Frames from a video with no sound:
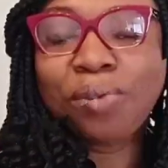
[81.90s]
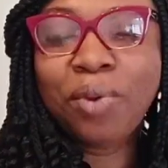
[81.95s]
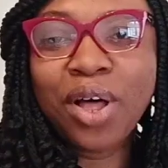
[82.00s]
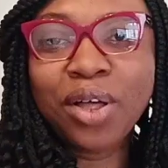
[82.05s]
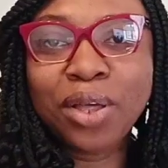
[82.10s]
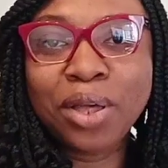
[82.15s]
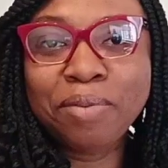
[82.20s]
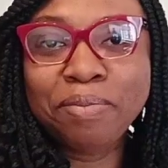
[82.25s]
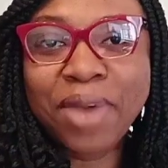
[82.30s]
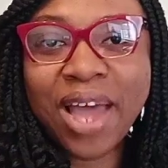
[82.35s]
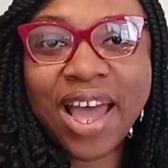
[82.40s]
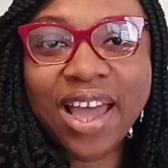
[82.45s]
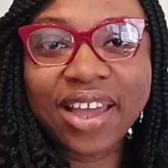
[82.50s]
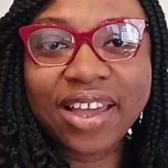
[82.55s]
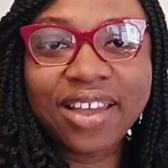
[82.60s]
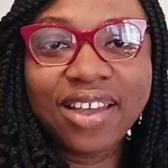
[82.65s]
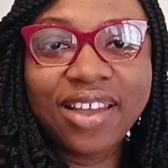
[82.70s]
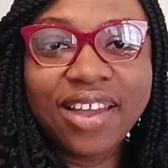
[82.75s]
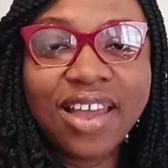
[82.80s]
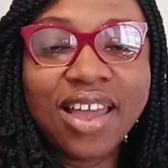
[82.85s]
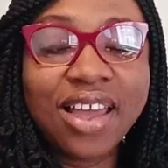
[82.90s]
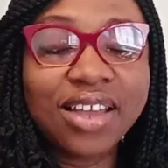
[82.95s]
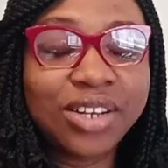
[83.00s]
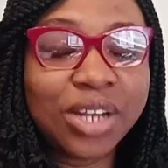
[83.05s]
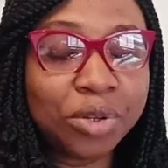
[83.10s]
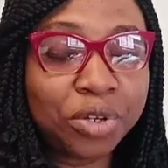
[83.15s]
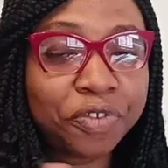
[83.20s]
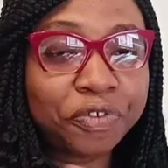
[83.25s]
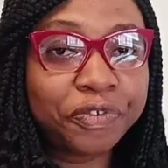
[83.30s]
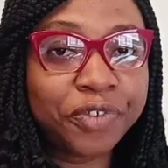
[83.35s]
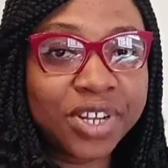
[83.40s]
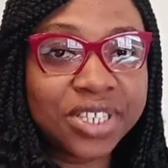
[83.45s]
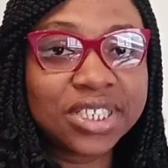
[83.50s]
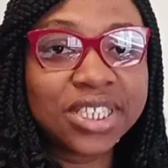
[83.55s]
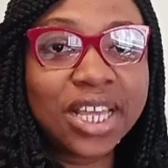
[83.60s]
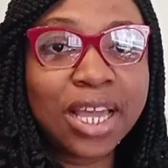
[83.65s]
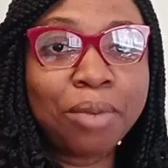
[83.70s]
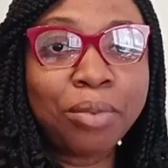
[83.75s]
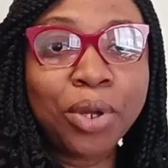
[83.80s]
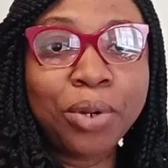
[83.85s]
You're welcome back. Now, the
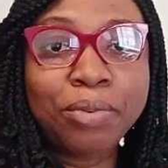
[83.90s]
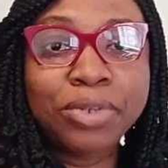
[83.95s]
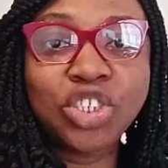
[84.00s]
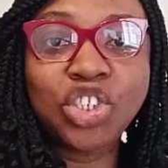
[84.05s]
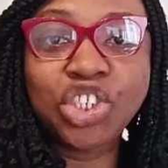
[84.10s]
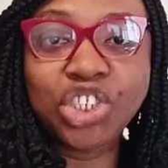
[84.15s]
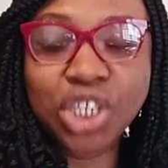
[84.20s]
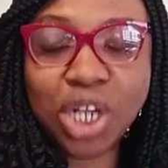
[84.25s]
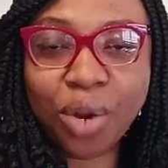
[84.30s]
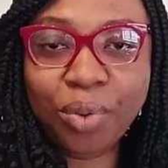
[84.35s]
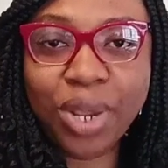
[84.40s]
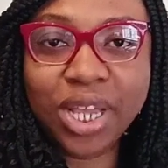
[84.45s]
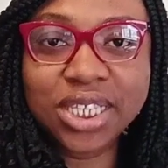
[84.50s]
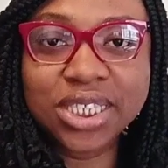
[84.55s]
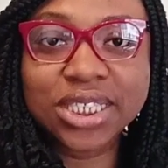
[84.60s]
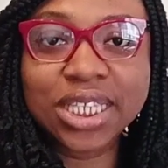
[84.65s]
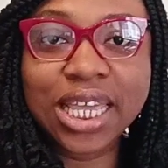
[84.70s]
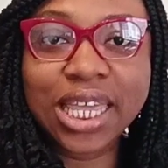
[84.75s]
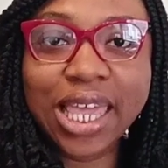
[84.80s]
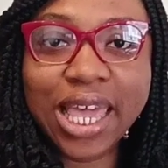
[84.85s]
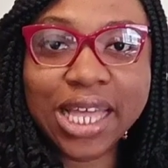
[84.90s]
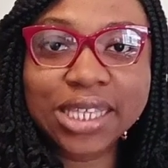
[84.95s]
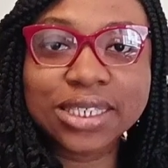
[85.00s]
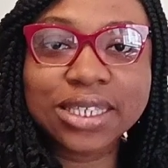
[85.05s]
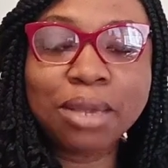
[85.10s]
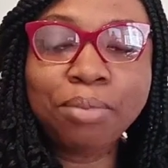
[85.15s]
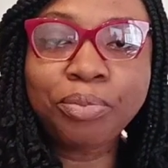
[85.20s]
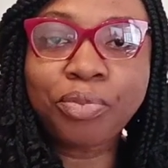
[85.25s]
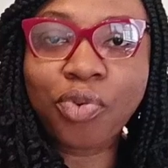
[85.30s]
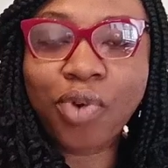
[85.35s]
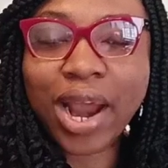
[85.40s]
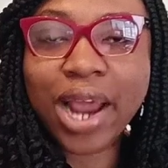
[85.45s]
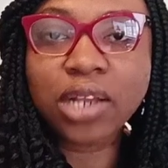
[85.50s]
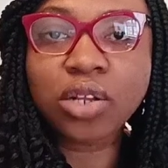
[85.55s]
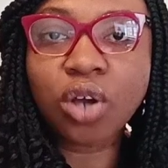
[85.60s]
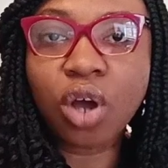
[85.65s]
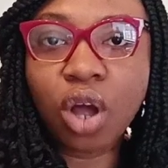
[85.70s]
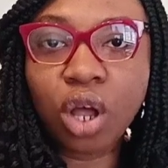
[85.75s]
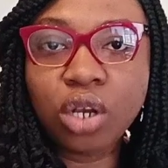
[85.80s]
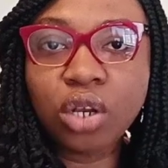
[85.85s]
first thing I'm going to be sharing to getting
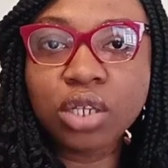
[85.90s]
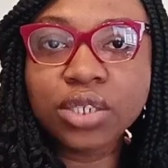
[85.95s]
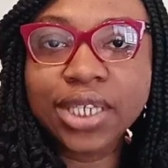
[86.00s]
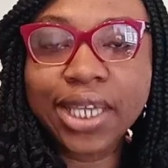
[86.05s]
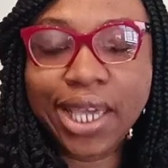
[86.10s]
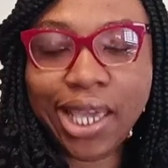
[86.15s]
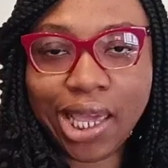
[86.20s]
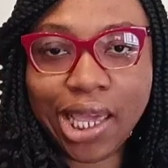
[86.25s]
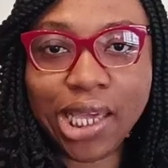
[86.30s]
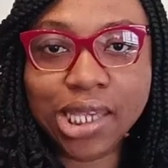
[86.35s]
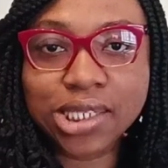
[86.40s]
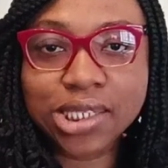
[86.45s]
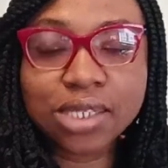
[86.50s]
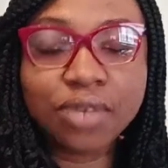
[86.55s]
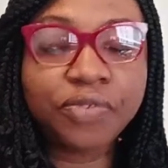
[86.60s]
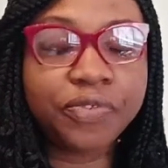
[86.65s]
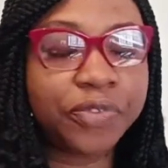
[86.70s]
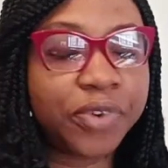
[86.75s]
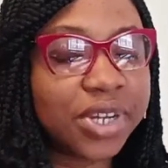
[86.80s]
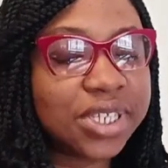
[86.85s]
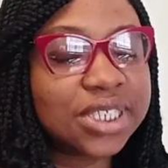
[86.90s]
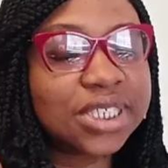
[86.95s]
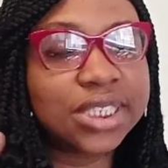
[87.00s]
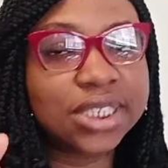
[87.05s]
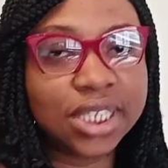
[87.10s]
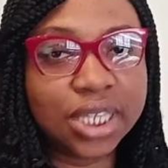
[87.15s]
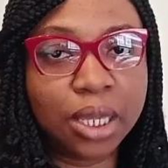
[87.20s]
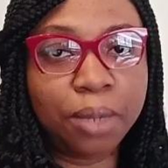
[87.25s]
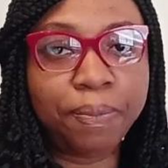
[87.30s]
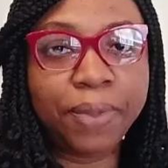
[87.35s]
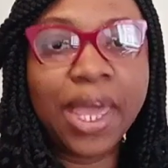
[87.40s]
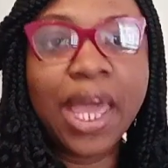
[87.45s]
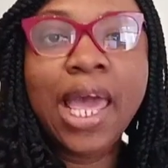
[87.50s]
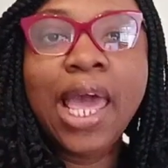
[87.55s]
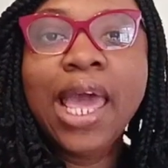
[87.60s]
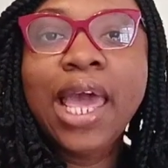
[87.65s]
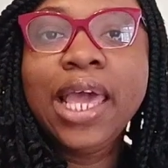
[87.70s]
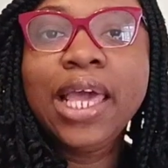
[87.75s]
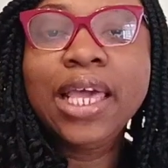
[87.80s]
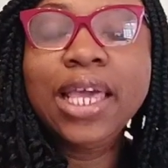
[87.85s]
bright colored cakes, the first tip
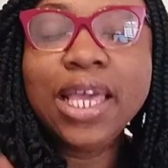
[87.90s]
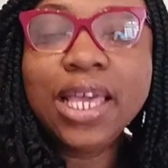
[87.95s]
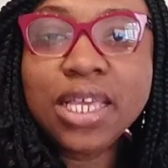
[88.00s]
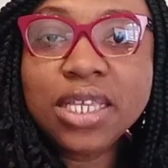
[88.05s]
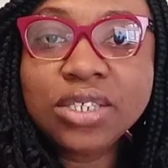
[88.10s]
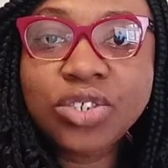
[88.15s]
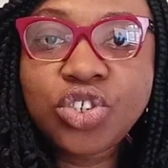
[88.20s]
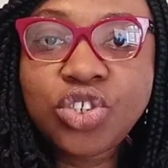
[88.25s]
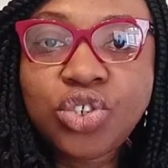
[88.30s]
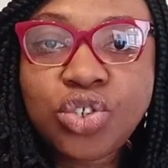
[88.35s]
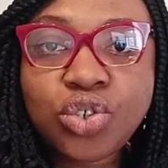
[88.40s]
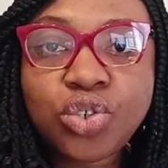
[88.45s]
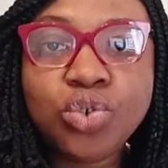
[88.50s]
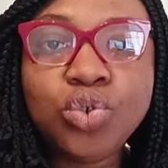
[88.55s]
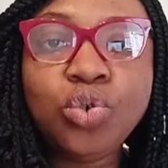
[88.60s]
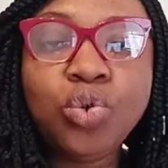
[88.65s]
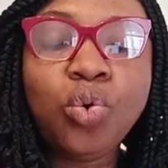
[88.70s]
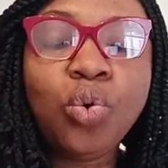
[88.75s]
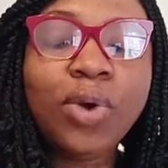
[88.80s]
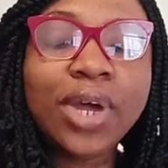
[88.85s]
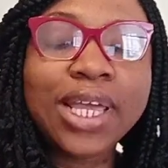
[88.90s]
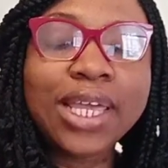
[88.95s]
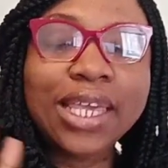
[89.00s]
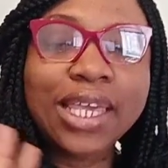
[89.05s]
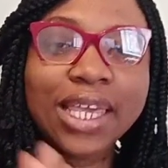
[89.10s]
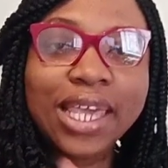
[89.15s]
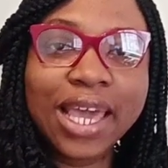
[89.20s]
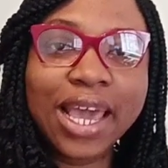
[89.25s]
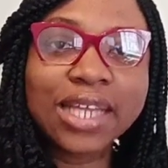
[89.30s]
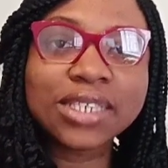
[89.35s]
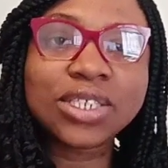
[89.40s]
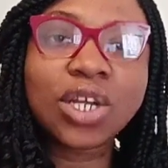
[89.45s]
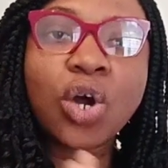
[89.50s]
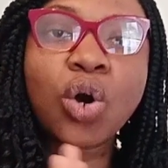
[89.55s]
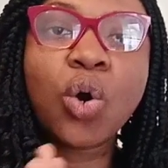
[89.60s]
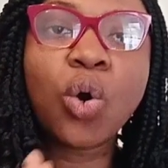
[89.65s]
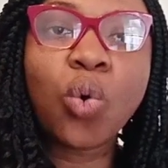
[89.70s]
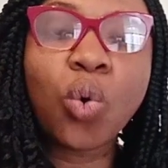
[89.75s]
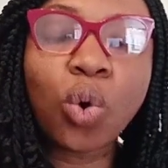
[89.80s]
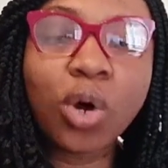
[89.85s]
is to get
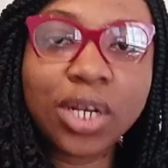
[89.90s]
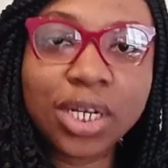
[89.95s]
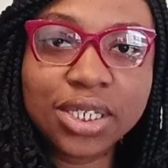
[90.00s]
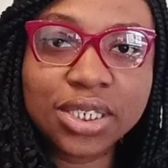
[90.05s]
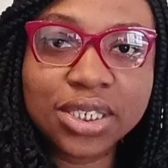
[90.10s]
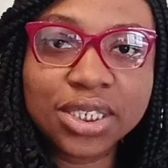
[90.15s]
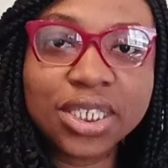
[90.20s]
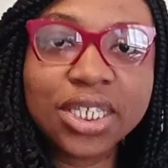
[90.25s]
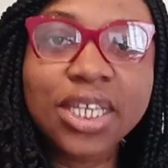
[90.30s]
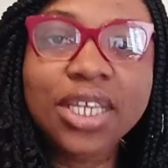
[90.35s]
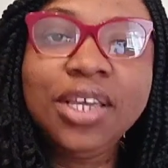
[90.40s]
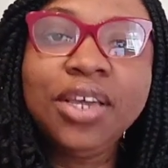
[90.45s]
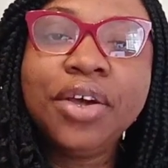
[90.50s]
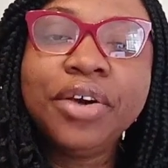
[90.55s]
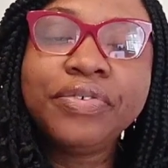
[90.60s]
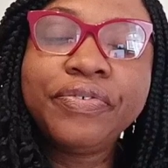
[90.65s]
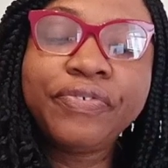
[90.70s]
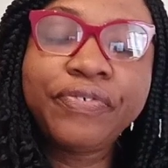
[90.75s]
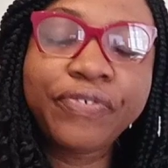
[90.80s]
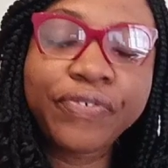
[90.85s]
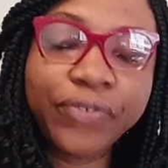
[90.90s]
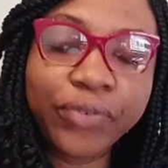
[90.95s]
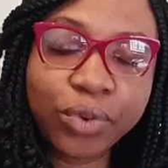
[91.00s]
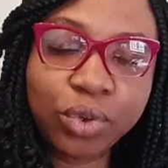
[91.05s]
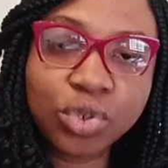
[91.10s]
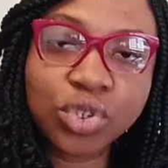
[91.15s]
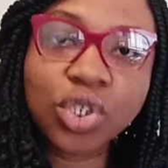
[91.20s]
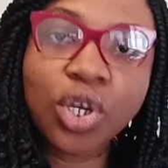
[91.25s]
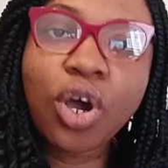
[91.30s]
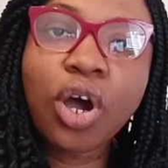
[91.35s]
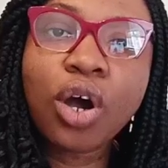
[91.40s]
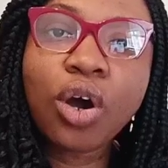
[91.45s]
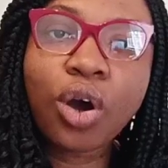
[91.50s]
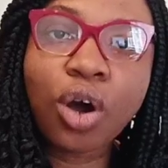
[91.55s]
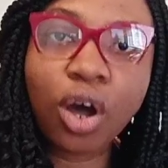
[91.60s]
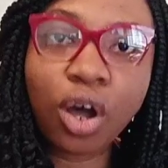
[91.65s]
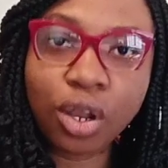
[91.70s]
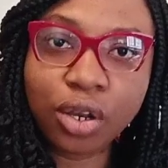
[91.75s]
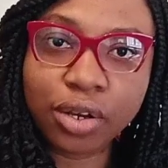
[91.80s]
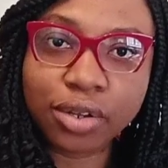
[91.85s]
quality food
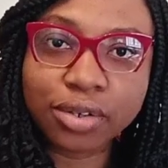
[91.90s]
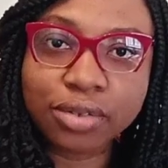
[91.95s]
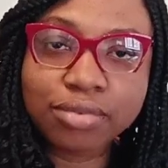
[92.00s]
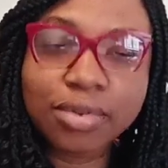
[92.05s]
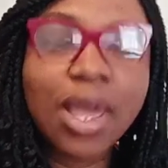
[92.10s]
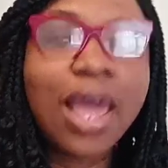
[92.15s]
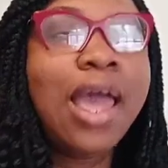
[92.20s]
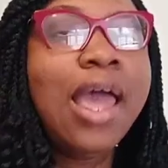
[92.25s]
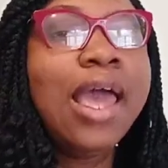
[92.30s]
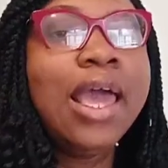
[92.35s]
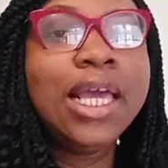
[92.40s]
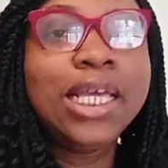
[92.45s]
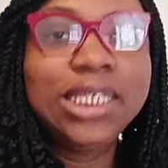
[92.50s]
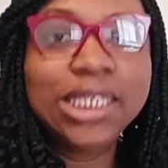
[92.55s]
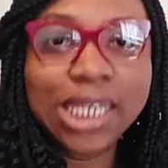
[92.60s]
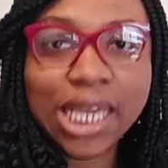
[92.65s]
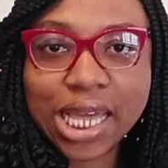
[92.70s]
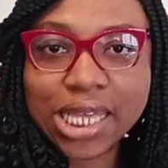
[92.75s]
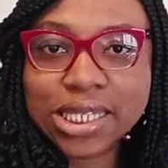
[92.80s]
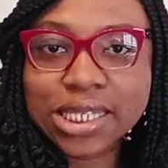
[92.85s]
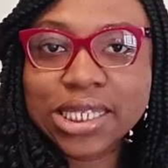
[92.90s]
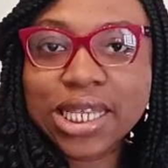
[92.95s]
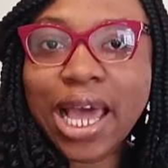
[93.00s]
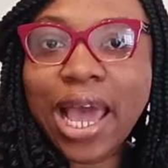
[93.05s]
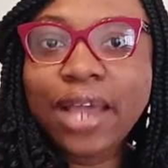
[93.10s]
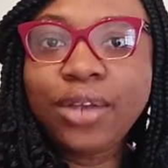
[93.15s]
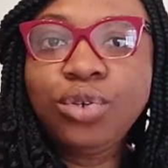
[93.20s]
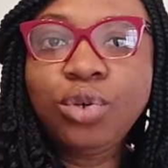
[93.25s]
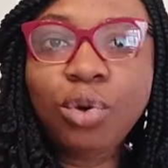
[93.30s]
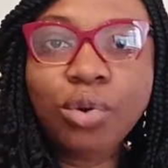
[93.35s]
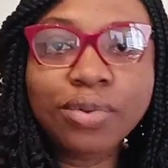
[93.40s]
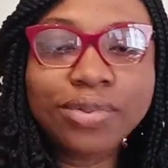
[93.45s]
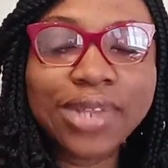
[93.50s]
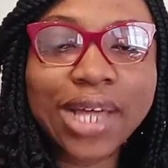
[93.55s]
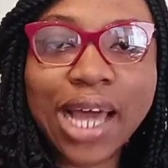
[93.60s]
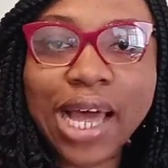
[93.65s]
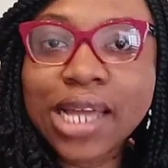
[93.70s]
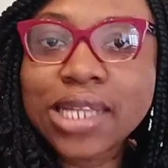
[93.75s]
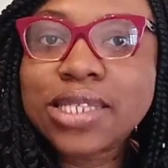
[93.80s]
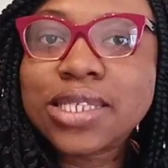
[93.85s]
color. Yes, I know
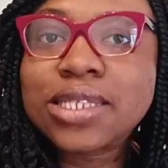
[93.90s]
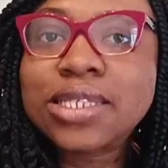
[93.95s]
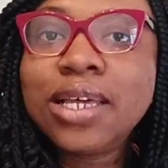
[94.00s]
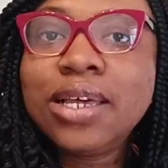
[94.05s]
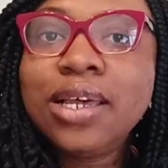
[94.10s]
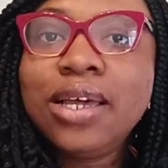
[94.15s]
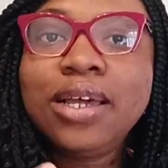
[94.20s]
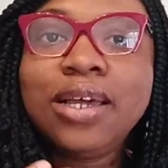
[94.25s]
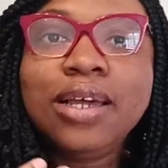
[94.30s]
that